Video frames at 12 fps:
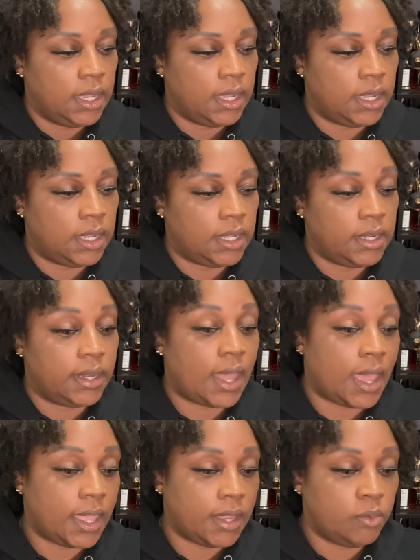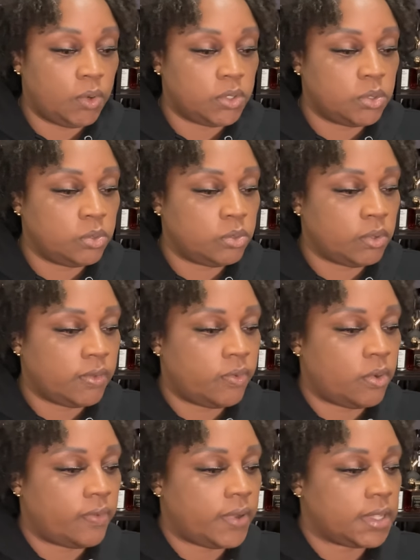uh, nine. One, two, three,
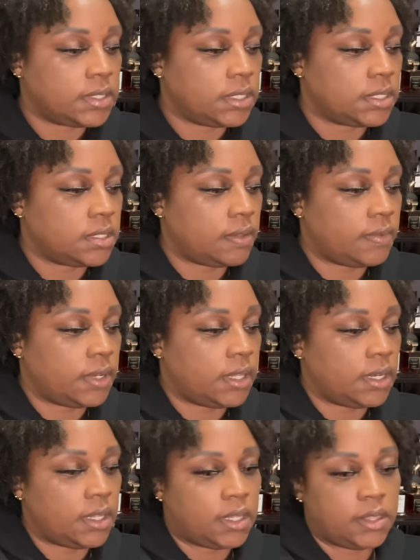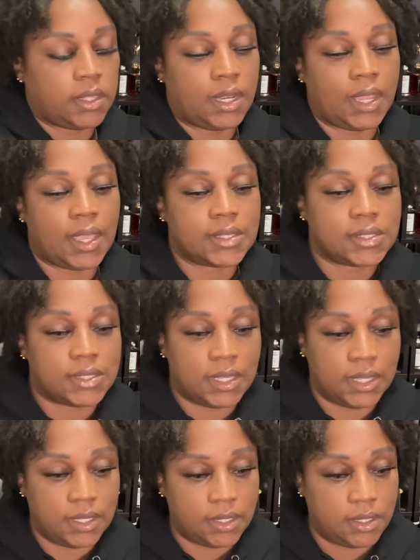four, five, six, seven, eight, nine. The last
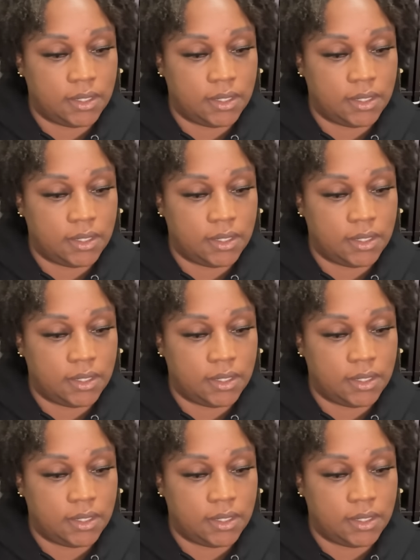ten.